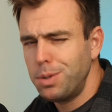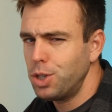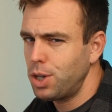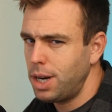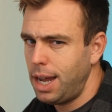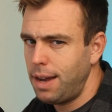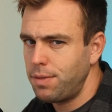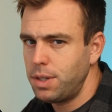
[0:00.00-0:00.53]
but
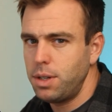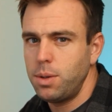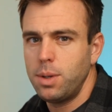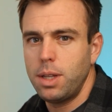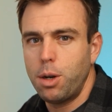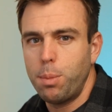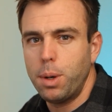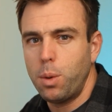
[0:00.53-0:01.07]
you're going to have to
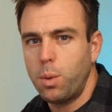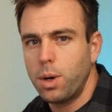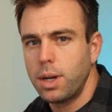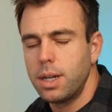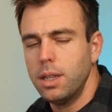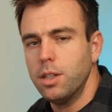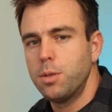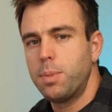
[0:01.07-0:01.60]
do a little bit of
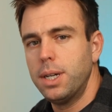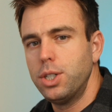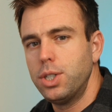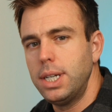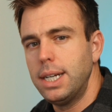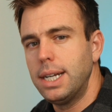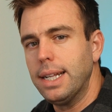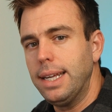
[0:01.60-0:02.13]
work in the
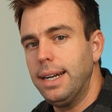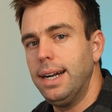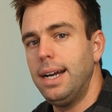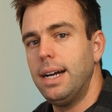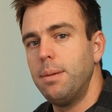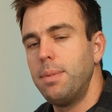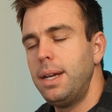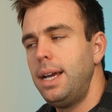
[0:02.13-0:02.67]
spreadsheet to clean it
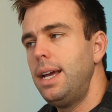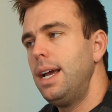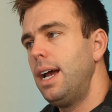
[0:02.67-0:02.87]
up.